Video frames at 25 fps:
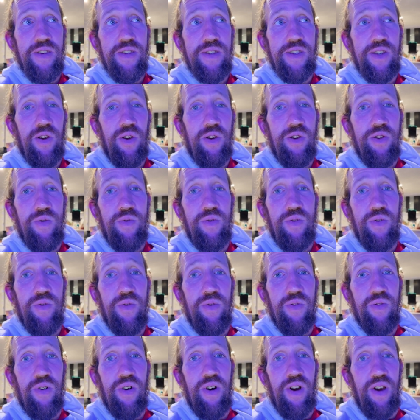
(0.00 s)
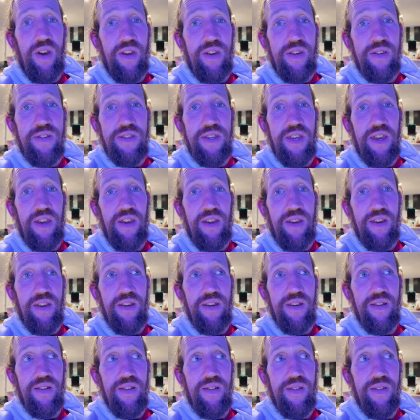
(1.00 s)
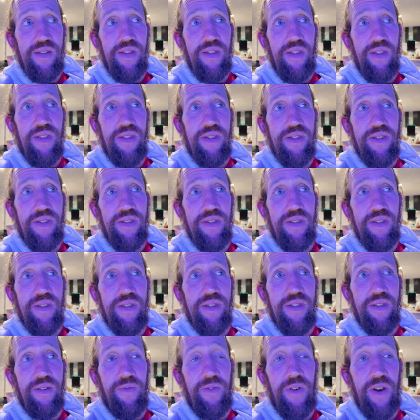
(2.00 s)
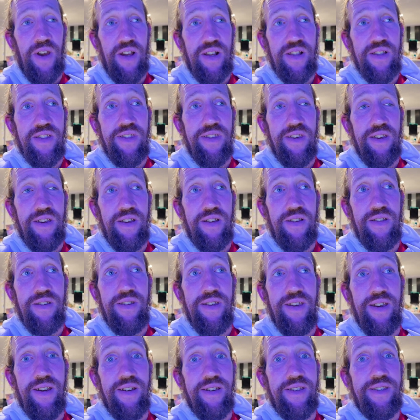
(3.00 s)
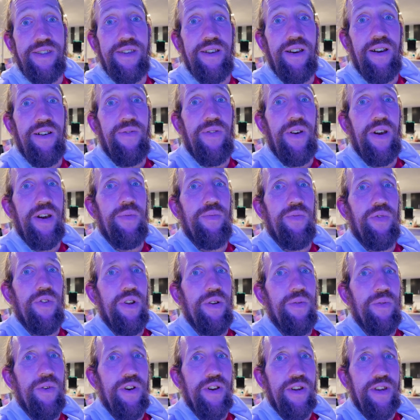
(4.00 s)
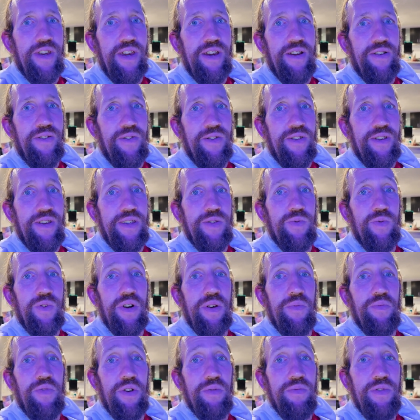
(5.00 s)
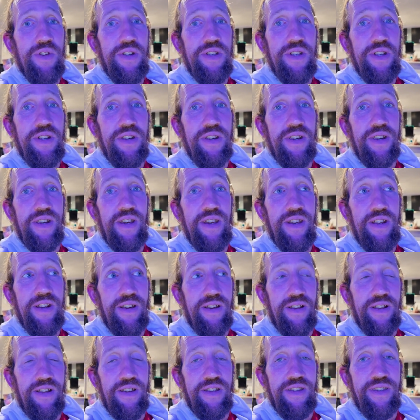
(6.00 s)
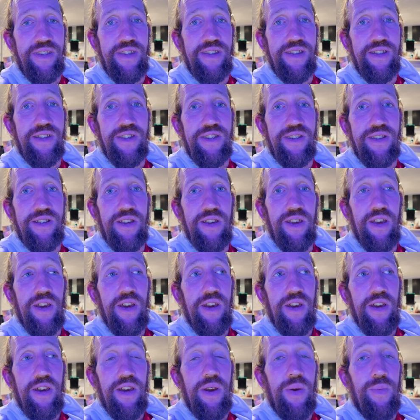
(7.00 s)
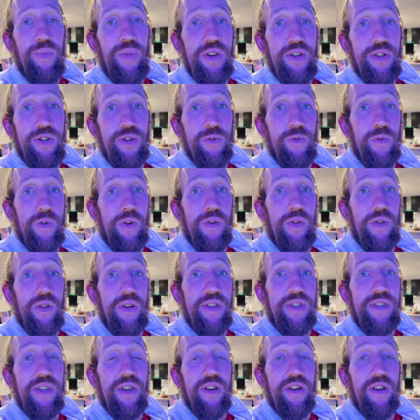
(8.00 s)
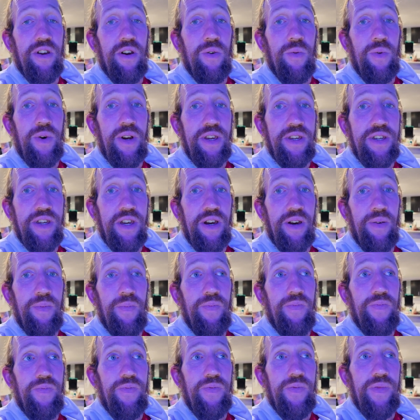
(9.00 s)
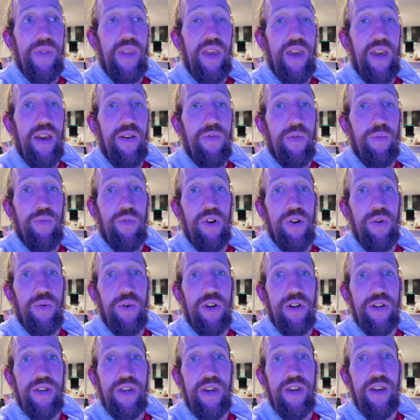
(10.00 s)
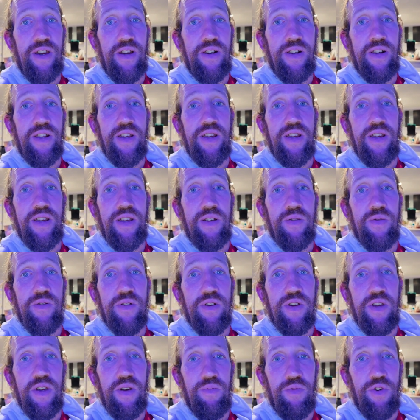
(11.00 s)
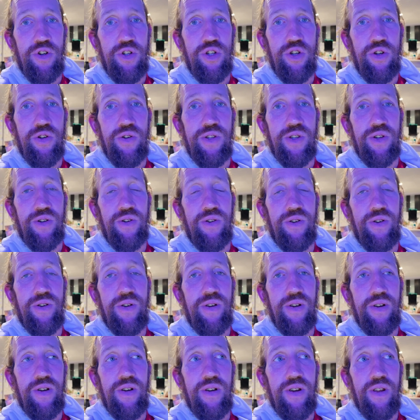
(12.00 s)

So I can take the fact that, yes, I've had pre workout on this when I probably didn't need it. It's just habitual. It's like I wake up, have a pre workout, get my shoes on,